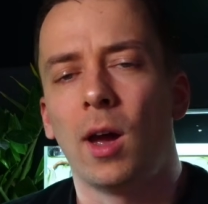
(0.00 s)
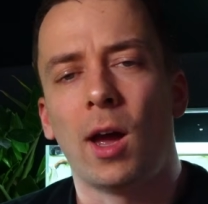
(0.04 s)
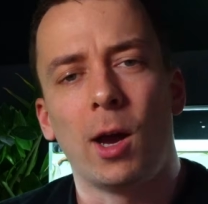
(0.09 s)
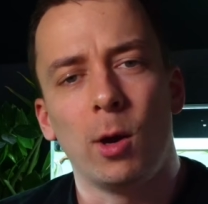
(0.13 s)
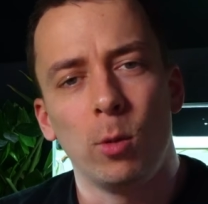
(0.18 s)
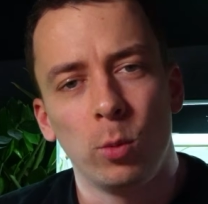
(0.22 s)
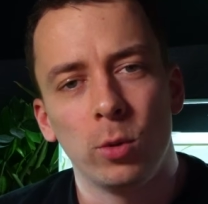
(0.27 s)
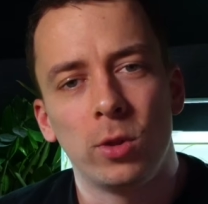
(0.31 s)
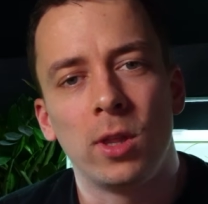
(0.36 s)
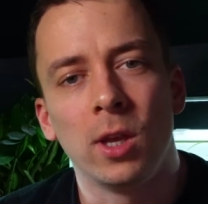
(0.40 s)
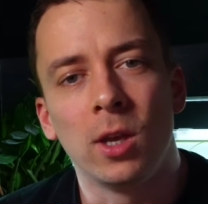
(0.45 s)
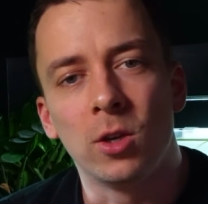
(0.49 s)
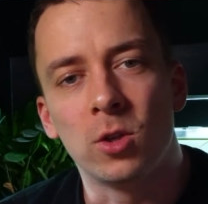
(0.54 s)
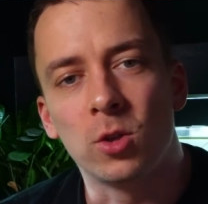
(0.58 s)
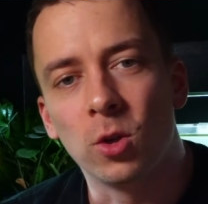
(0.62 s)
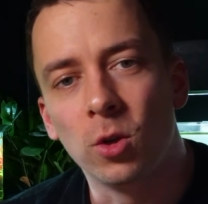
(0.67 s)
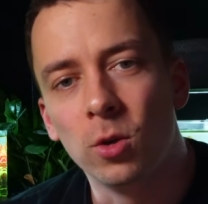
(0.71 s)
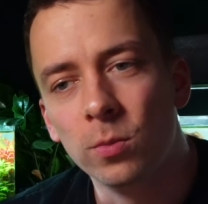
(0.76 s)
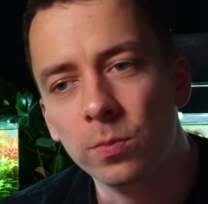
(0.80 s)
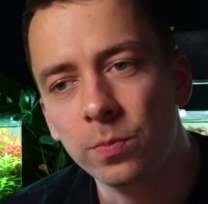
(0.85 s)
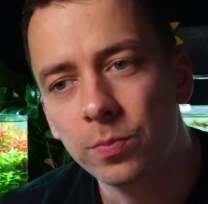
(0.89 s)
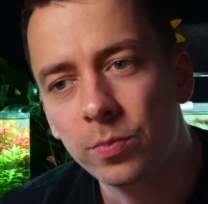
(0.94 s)
I would think
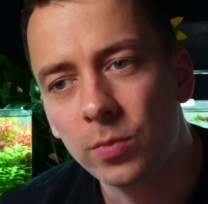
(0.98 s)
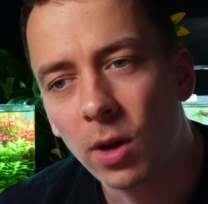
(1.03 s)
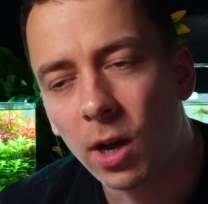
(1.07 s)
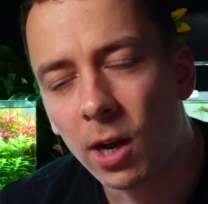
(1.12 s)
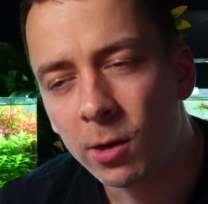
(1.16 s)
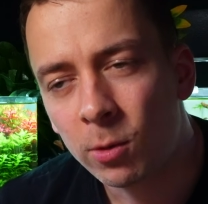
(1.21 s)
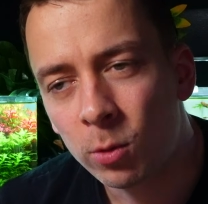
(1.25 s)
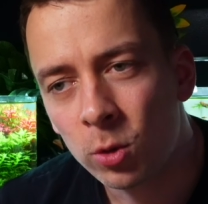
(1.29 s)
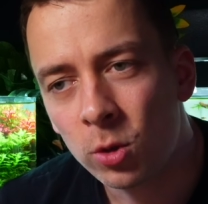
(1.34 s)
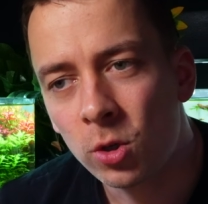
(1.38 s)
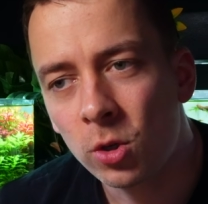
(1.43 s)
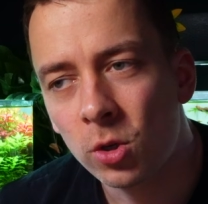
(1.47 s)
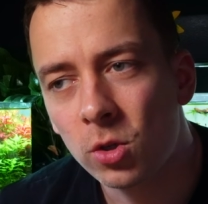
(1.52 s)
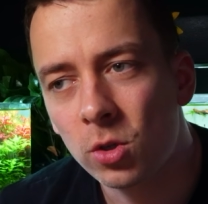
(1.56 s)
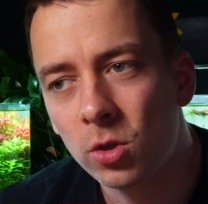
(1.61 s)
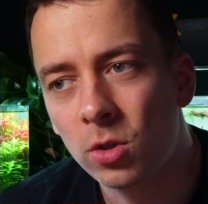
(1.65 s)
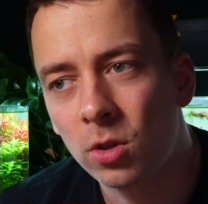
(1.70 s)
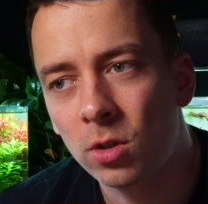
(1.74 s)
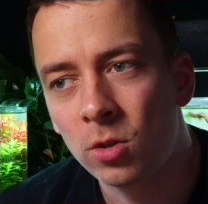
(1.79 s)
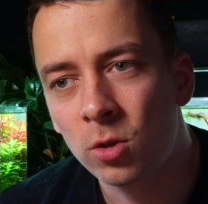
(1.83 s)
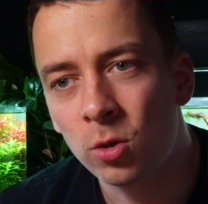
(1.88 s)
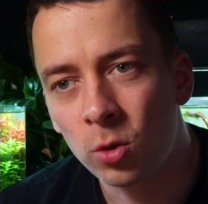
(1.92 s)
so. I would just
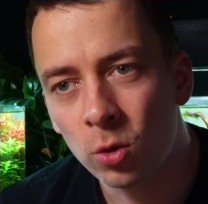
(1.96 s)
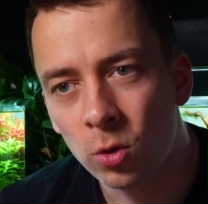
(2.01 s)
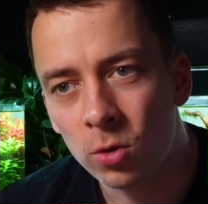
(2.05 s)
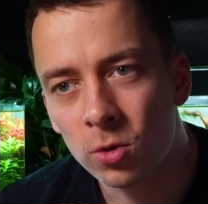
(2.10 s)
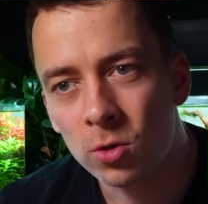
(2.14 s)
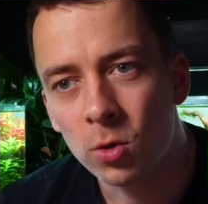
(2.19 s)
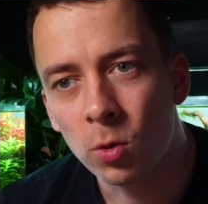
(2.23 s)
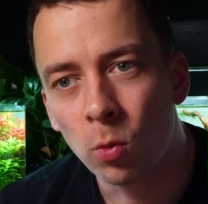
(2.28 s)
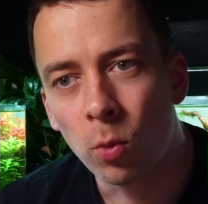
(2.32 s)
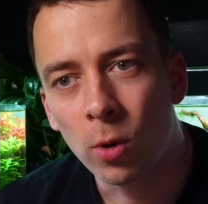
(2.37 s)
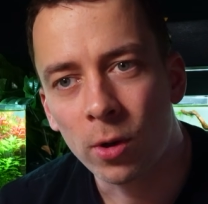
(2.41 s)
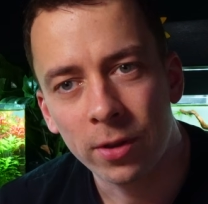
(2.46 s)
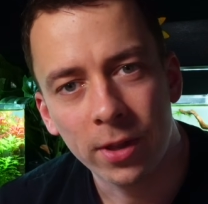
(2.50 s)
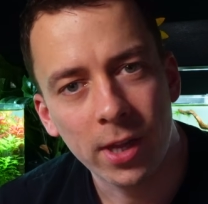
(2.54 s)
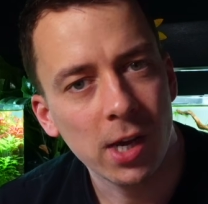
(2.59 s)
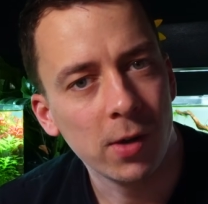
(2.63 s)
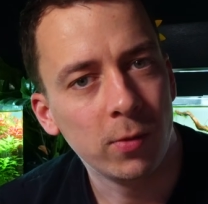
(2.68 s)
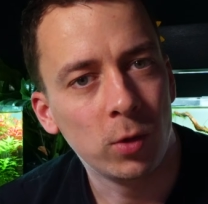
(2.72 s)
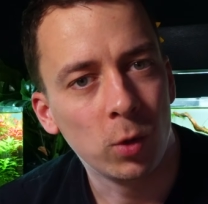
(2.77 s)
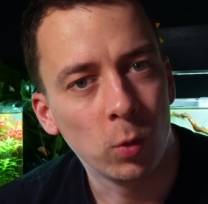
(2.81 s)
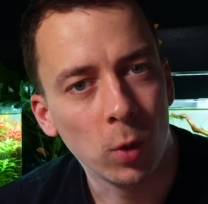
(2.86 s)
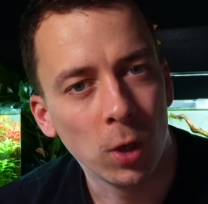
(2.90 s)
choose one
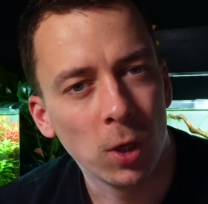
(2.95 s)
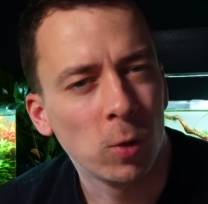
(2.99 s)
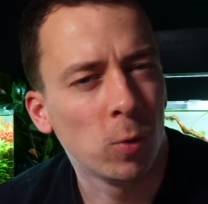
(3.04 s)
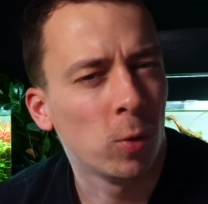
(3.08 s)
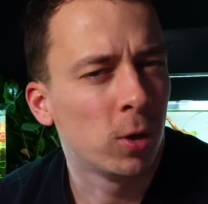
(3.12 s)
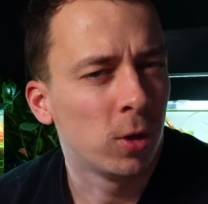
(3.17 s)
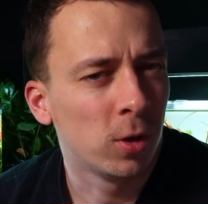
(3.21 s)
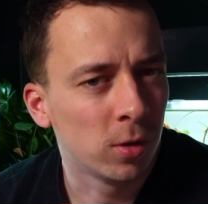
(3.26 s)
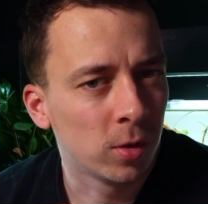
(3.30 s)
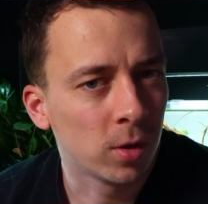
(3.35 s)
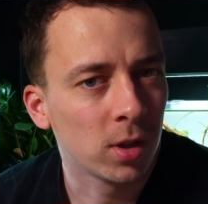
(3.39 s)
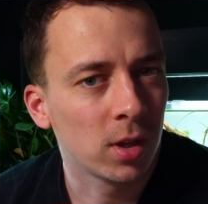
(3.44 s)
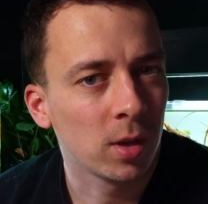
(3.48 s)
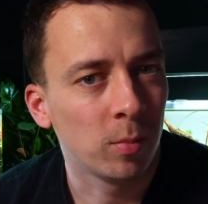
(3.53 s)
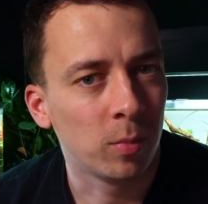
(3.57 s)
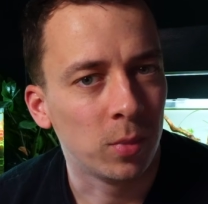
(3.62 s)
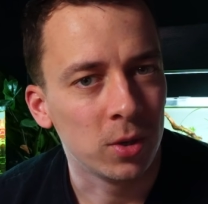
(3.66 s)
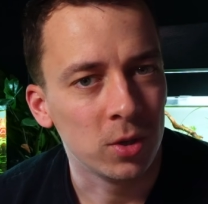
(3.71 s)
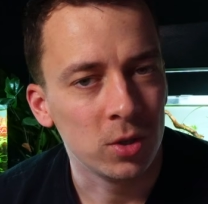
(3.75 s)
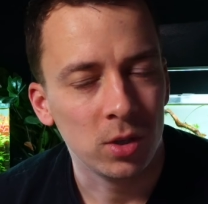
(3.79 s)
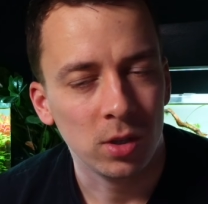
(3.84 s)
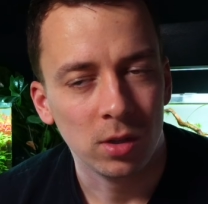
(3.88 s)
day of the week where you're not that
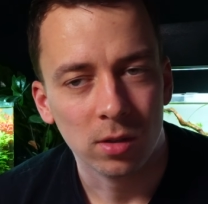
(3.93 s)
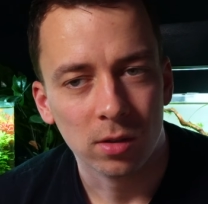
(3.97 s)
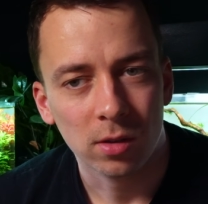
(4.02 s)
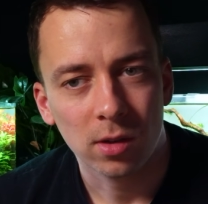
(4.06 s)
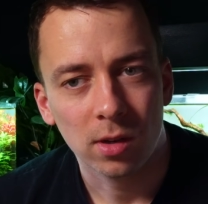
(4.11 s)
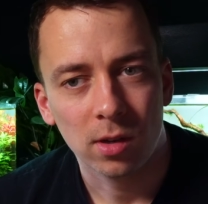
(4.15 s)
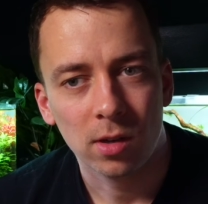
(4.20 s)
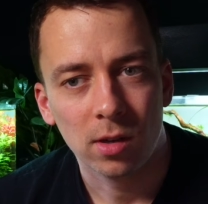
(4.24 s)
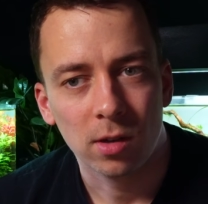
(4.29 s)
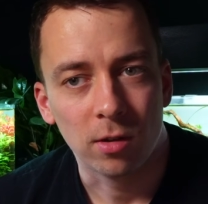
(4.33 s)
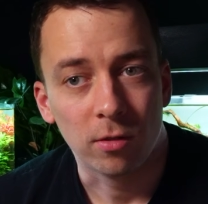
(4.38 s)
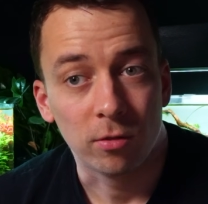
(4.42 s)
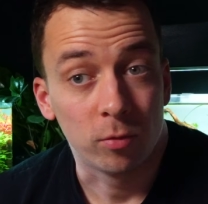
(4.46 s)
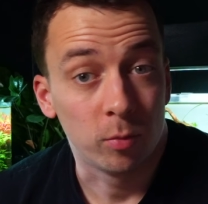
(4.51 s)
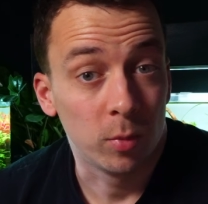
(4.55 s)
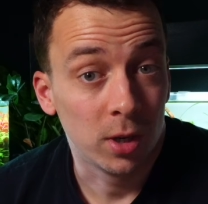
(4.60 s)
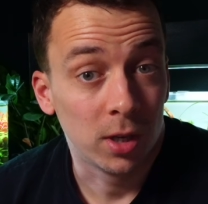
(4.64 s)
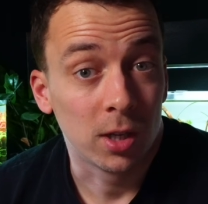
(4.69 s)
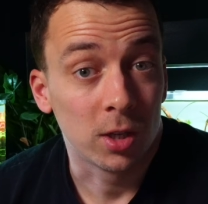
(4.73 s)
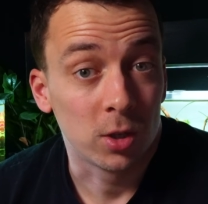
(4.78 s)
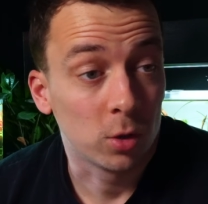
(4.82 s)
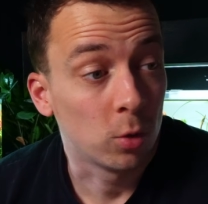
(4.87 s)
busy. And for
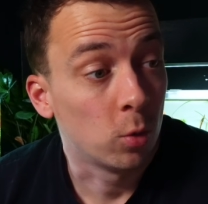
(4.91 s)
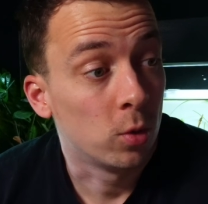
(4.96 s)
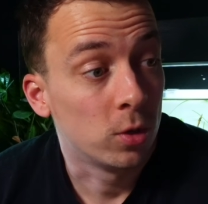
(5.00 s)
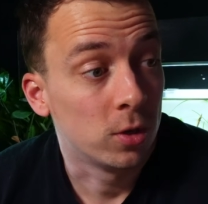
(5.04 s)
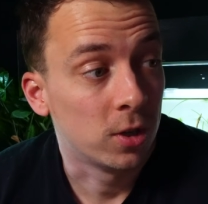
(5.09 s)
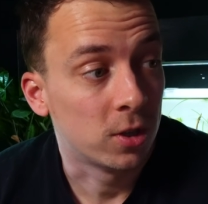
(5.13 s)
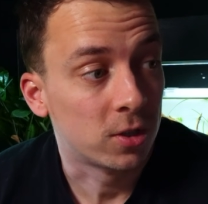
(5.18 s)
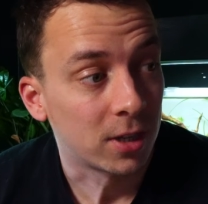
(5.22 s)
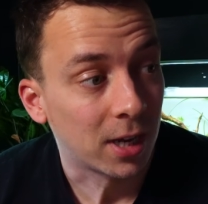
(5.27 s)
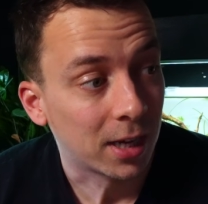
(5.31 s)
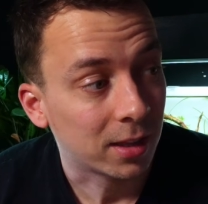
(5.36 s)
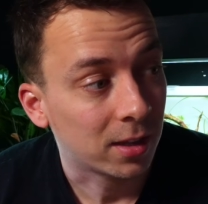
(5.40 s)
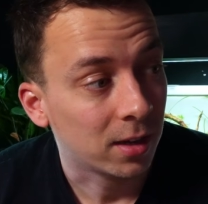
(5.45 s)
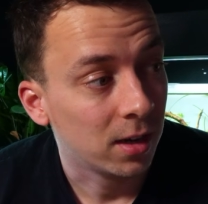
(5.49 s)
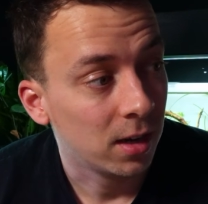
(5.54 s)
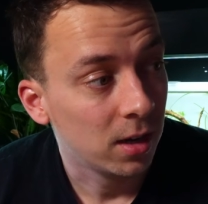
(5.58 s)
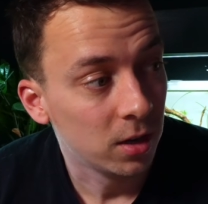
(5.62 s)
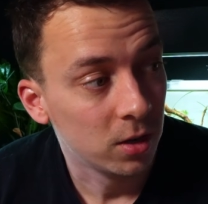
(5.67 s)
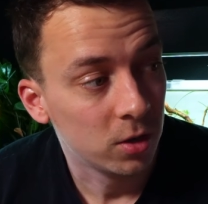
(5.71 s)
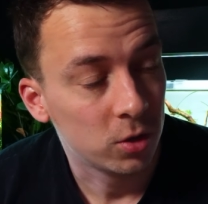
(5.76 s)
me, that's always a Saturday.